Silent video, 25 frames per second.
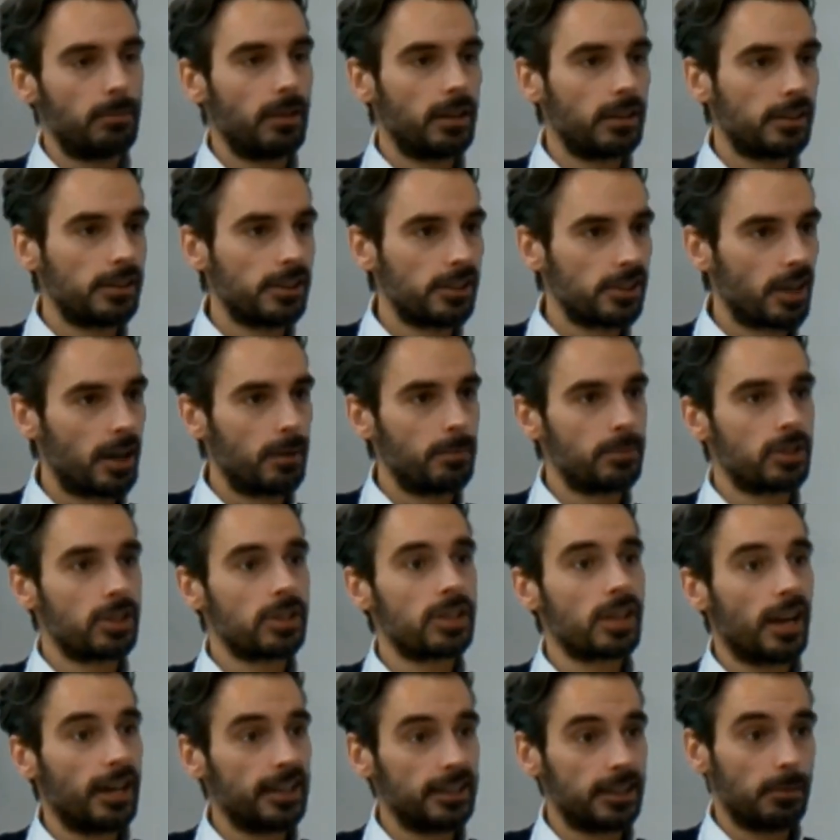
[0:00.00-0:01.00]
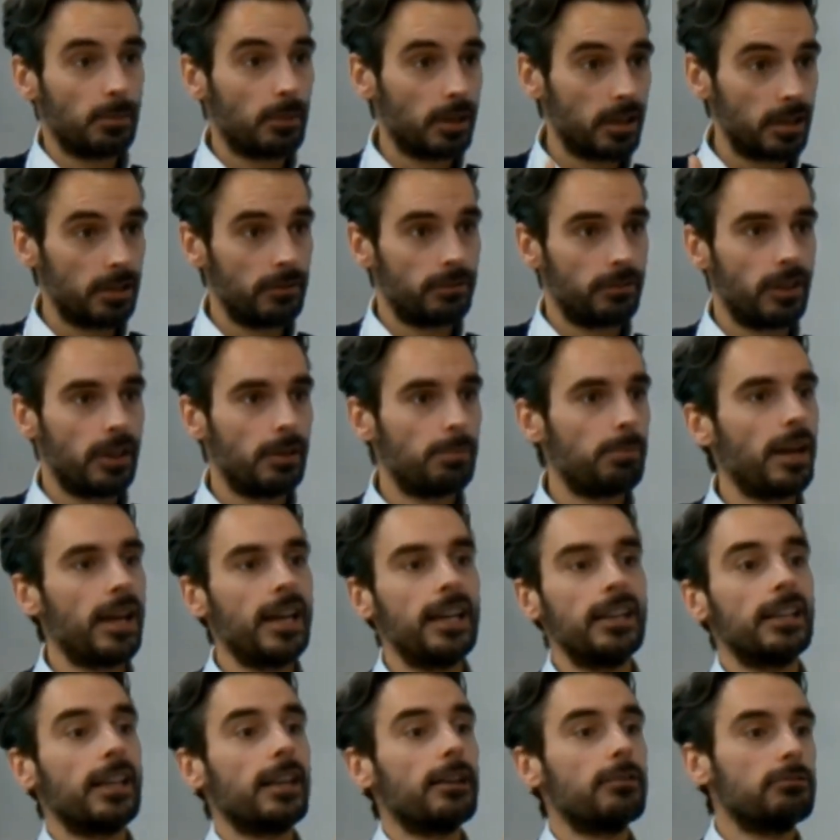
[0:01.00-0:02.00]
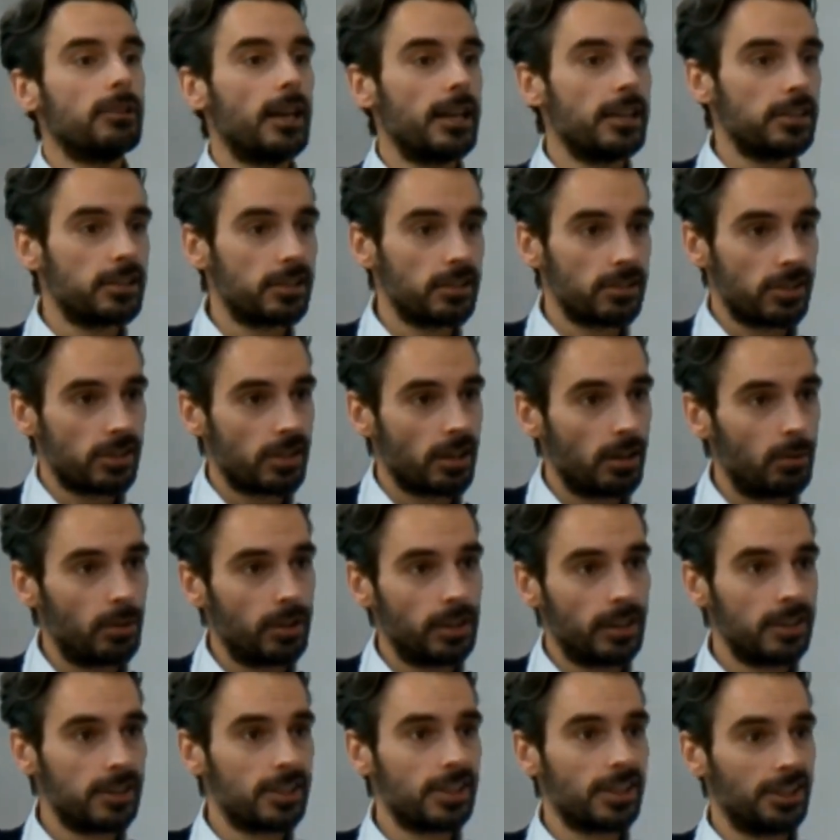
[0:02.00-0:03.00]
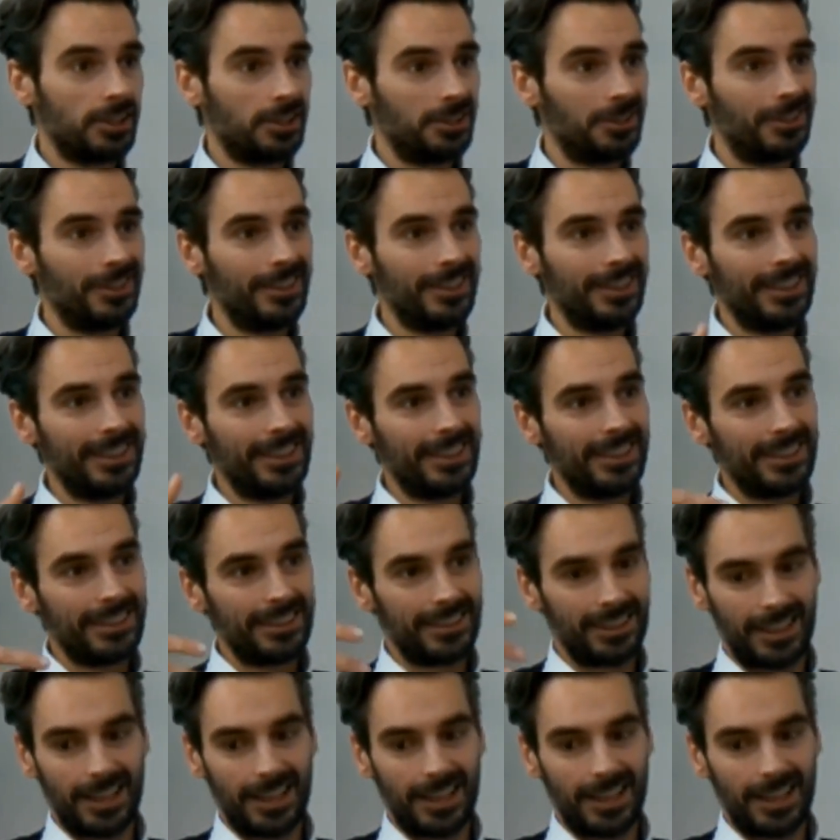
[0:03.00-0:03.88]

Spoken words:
monthly sum to tide them over, paying their rent and so on until the